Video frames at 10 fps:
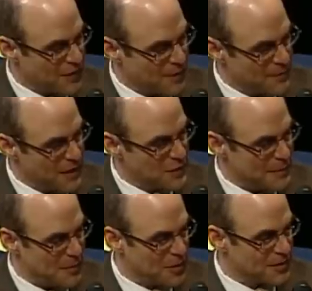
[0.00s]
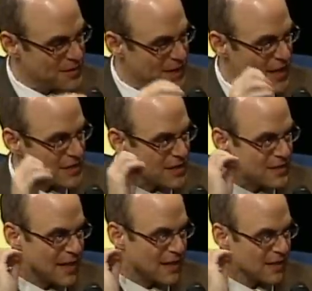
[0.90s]
from the other people on the stage,
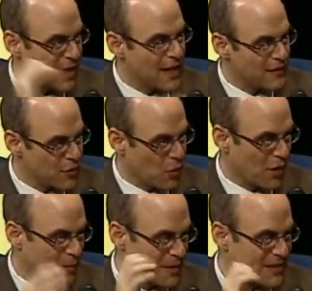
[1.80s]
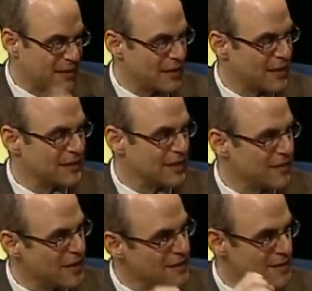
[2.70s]
is that a lot of your work, particularly in
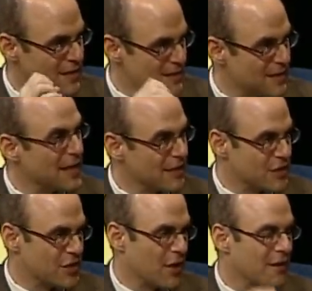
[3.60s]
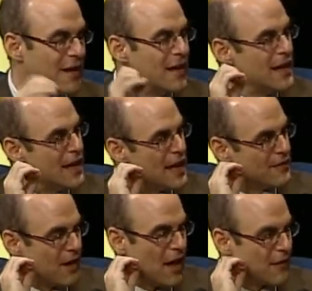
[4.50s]
TV since The Daily Show,
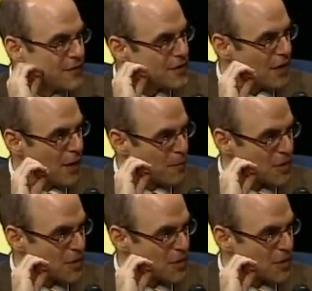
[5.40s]
involves a